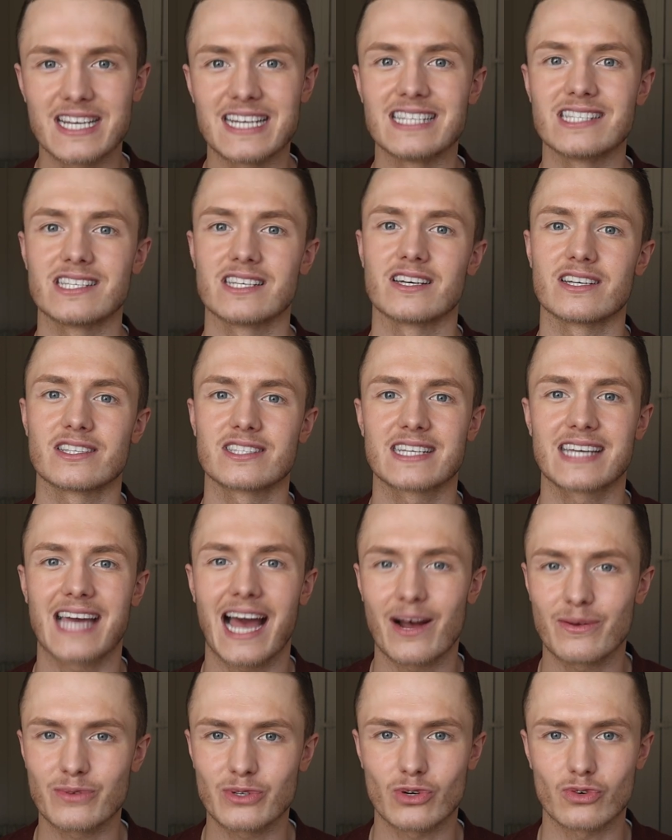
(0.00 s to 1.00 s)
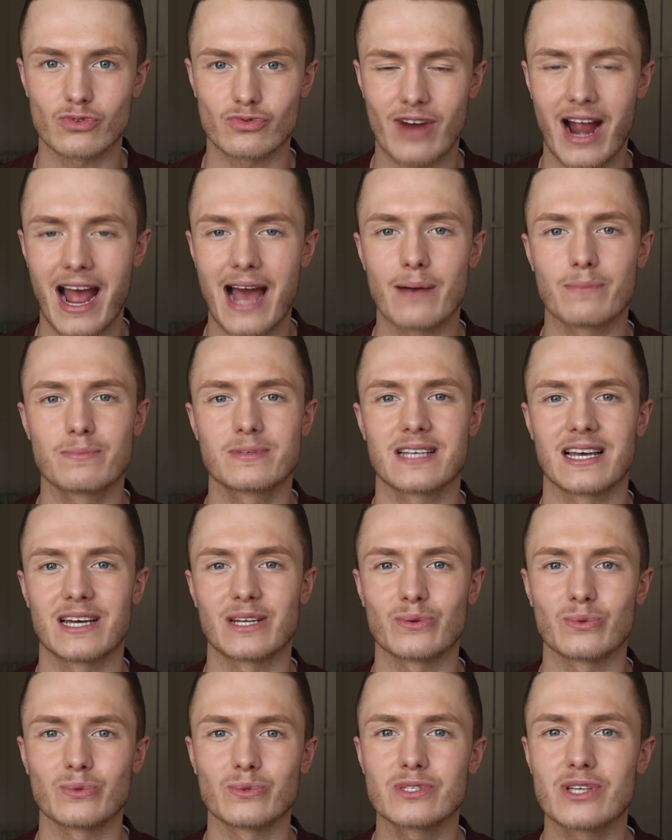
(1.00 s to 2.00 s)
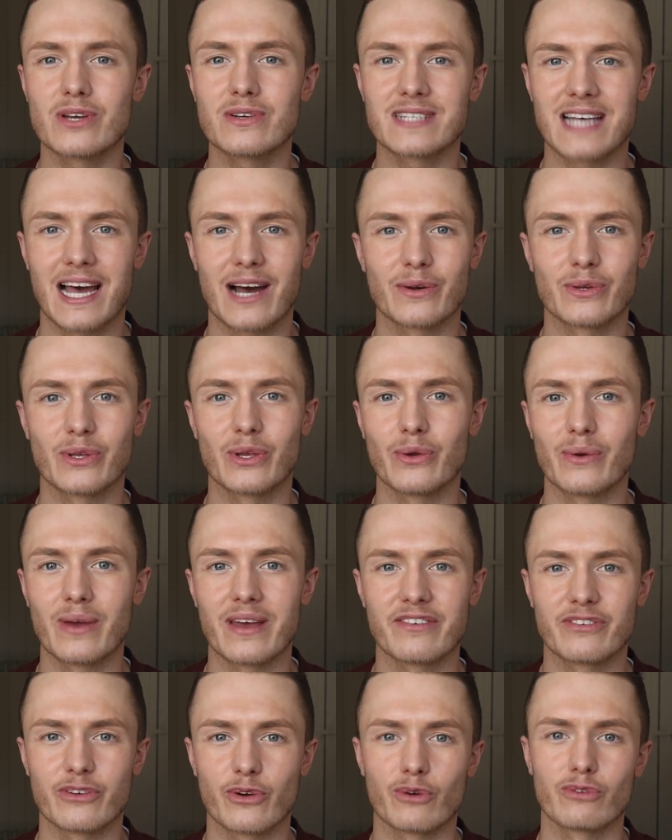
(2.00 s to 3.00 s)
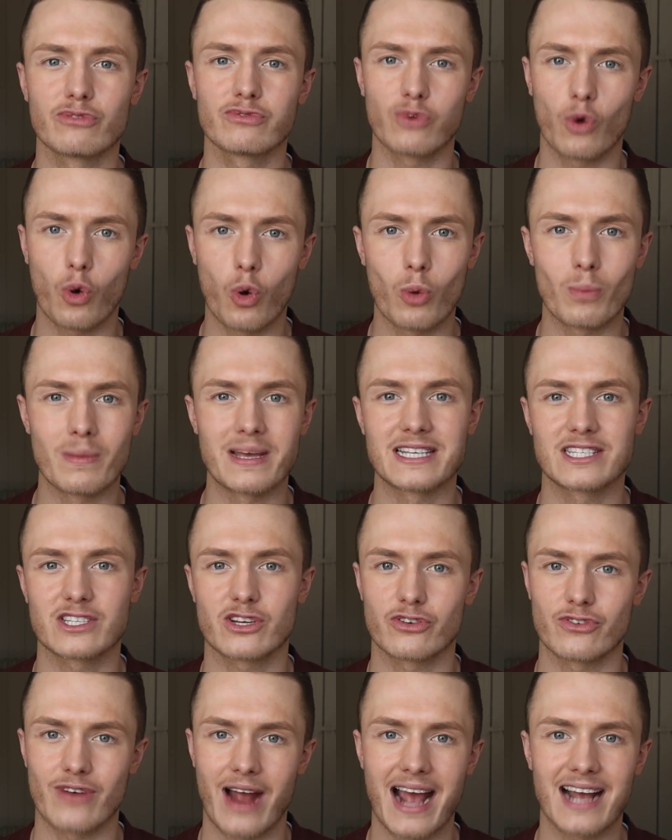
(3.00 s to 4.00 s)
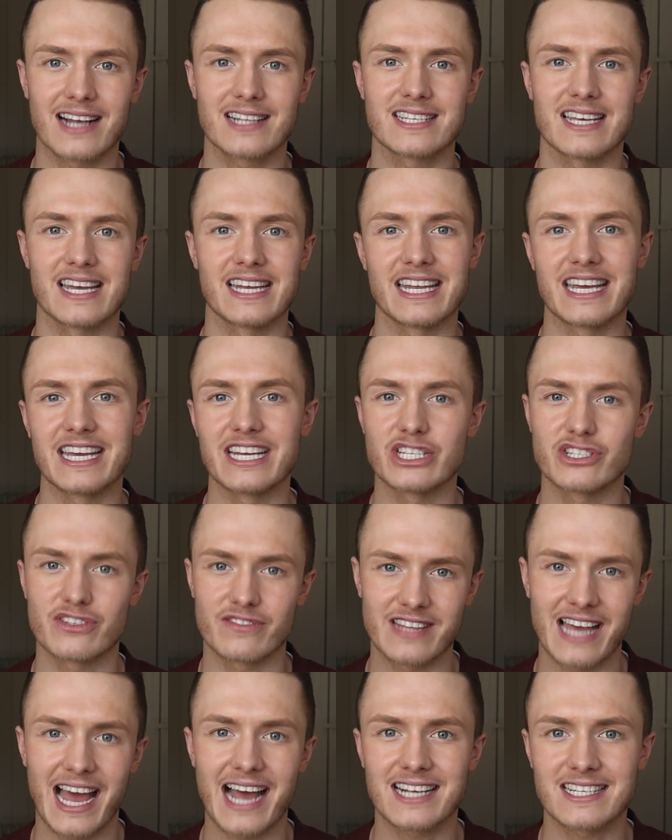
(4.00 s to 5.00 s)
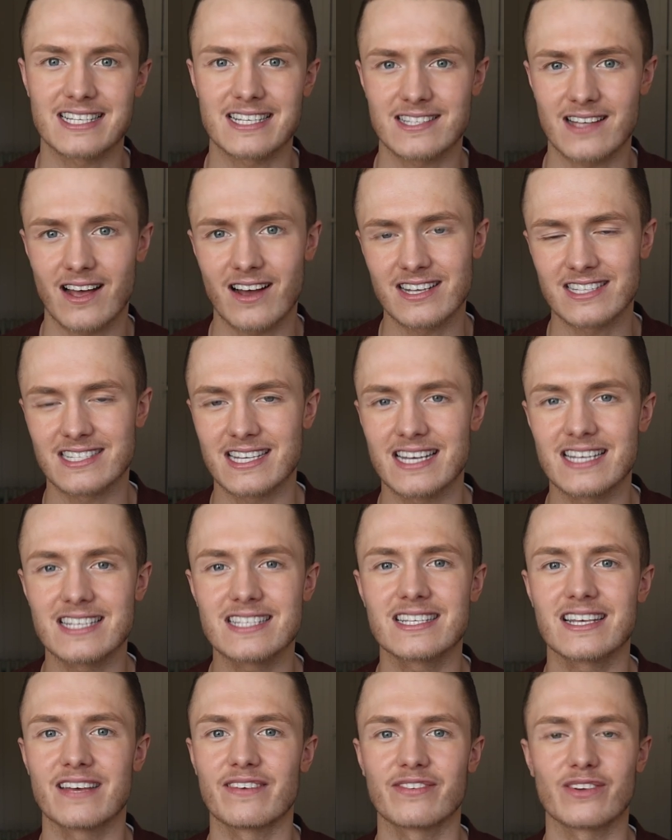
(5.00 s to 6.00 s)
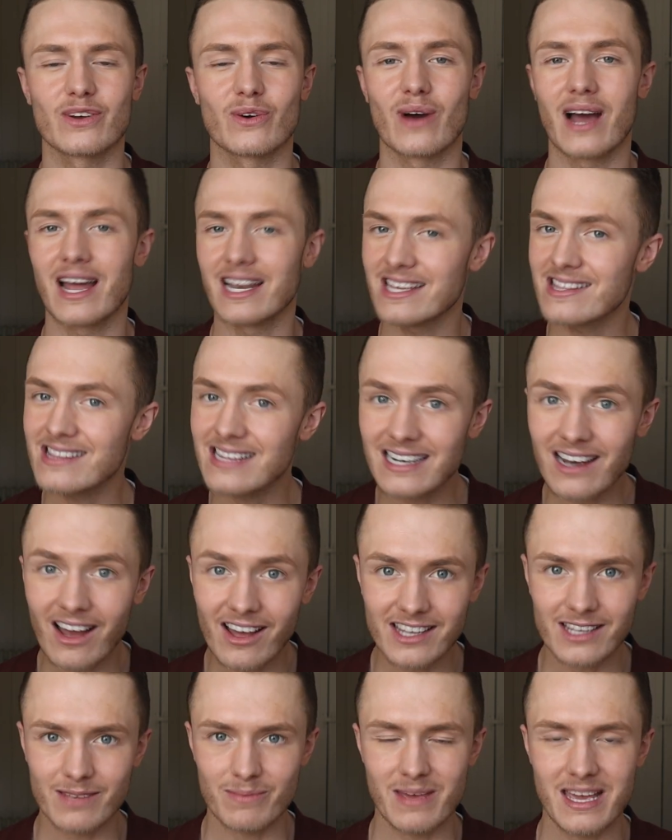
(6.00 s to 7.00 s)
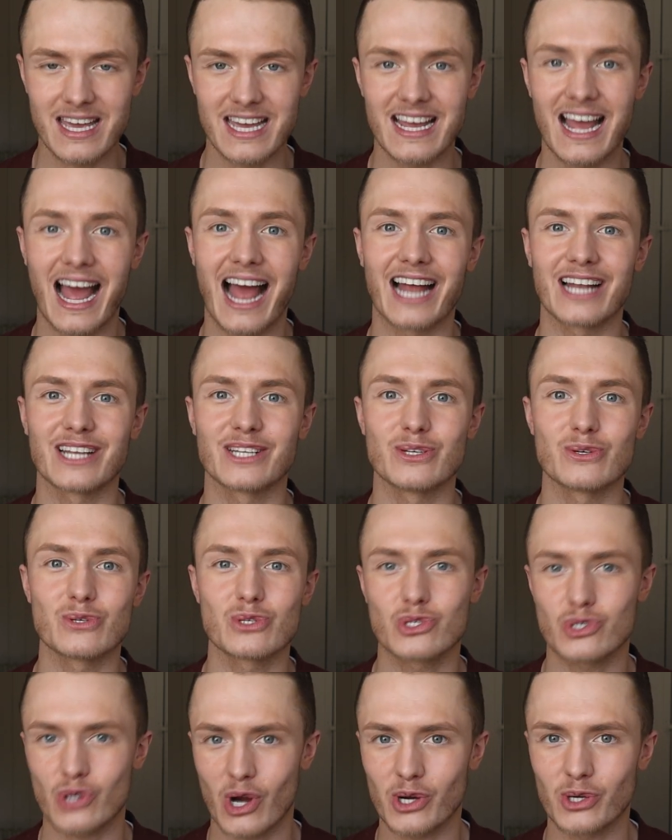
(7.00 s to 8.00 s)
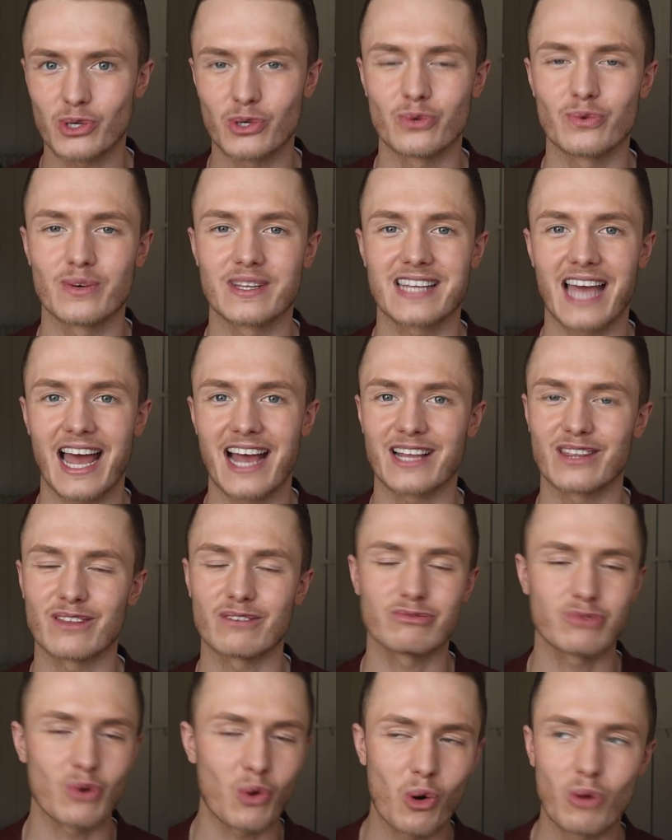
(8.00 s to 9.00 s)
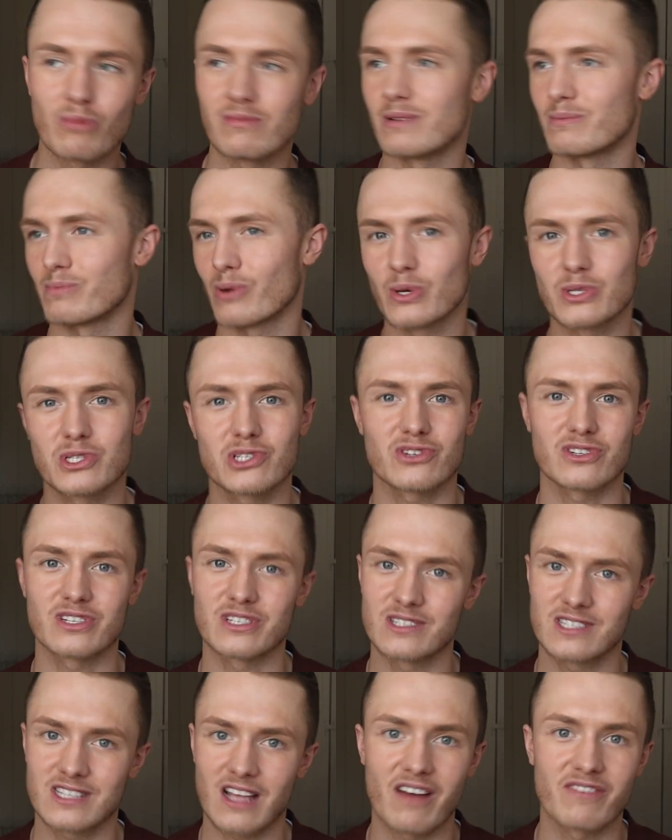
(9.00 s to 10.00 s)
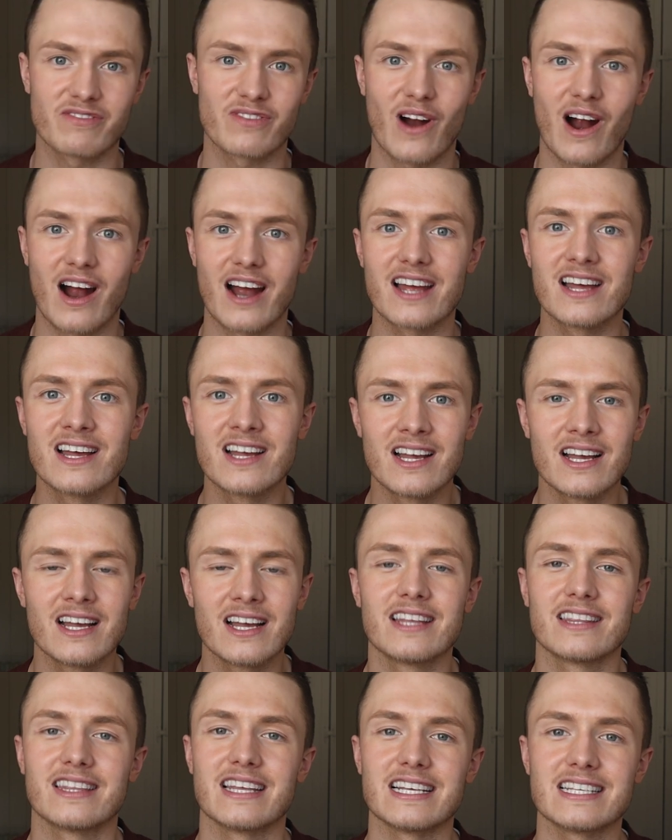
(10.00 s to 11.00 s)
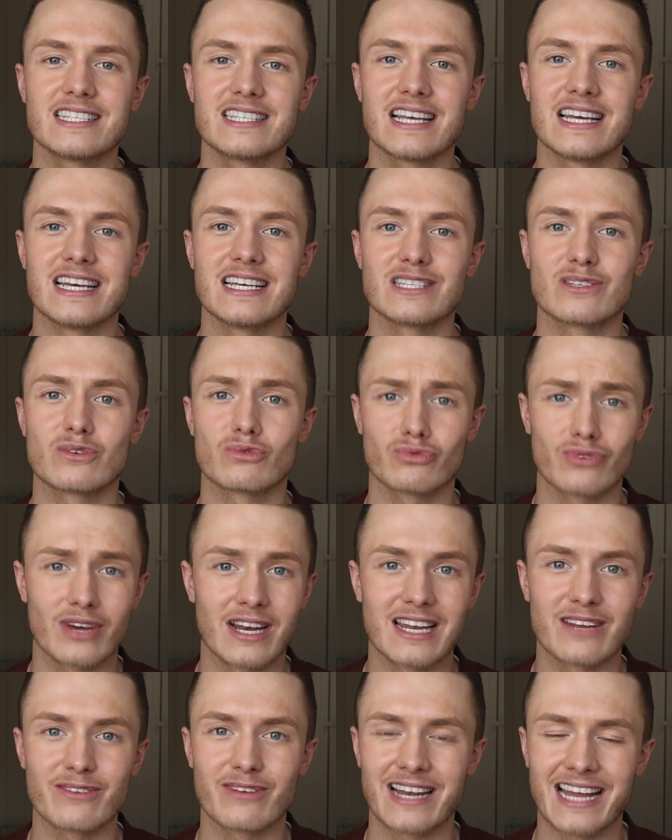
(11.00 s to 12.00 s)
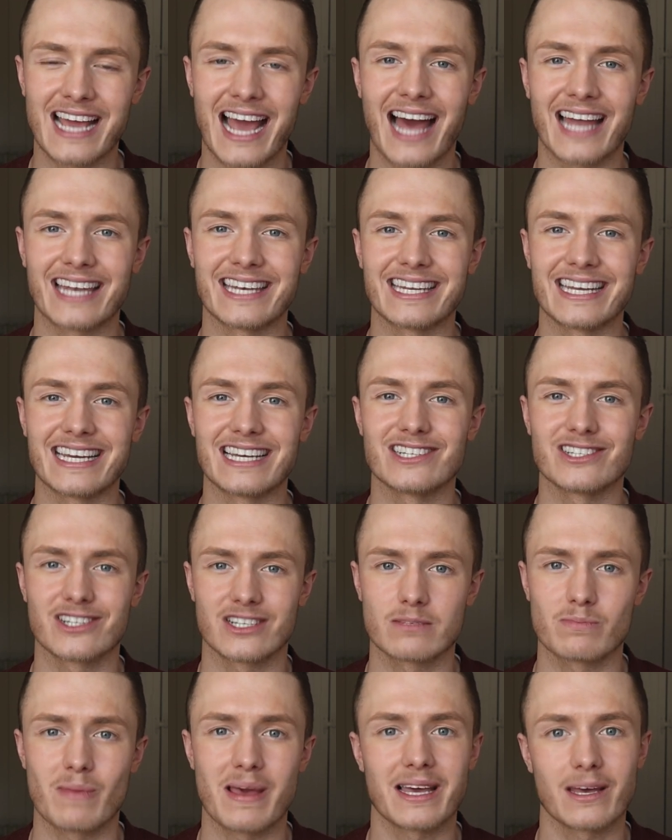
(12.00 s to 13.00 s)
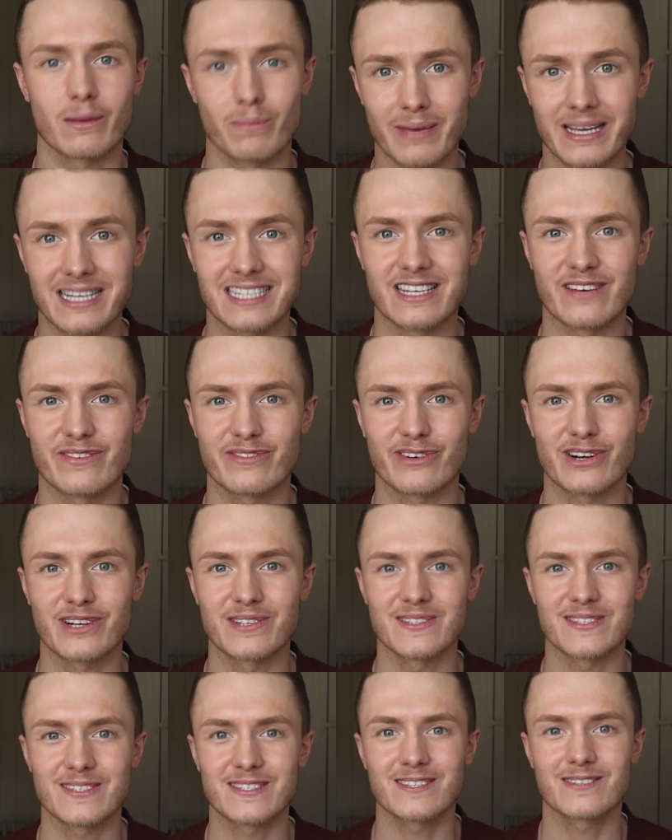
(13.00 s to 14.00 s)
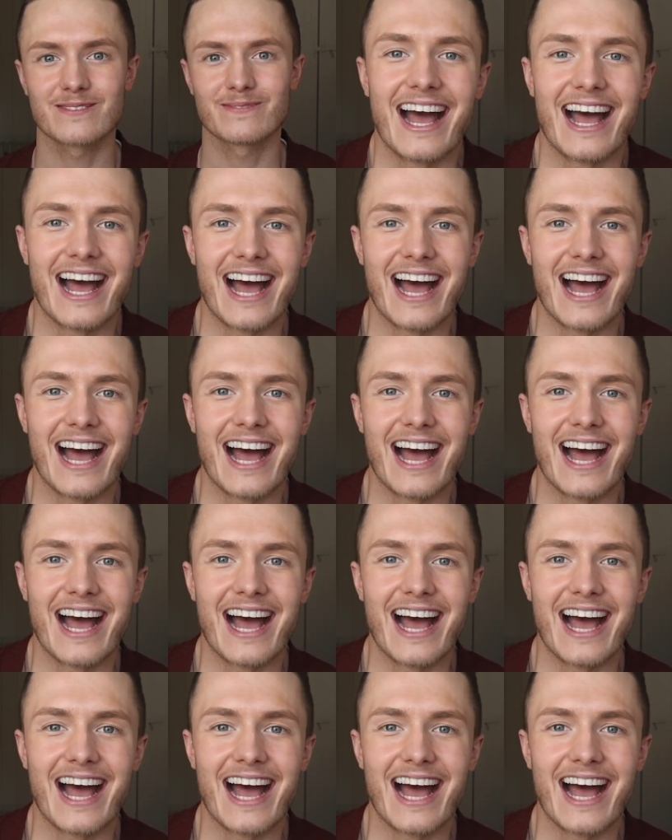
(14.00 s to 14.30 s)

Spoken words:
easier to count your reps and also to tell you if your form is correct in each of the exercises. If you're anything like me and you struggle with getting the form and posture and stuff right, this is really, really handy and does make a big difference.